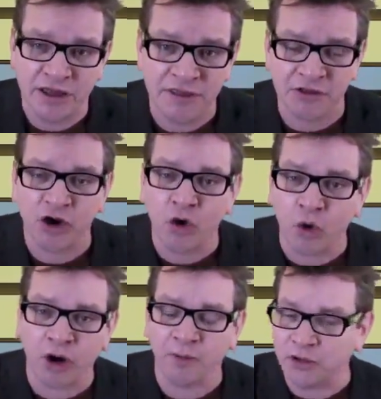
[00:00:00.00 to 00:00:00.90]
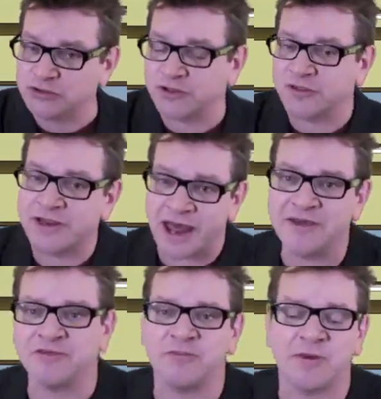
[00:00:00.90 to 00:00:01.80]
that the court, using the
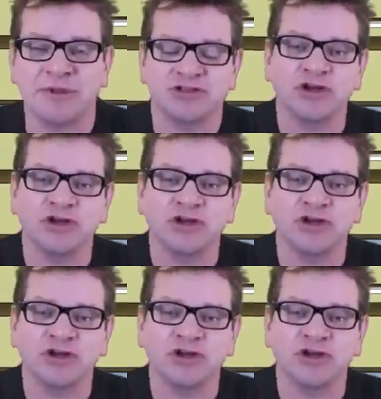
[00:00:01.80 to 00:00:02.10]
Ninth Amendment,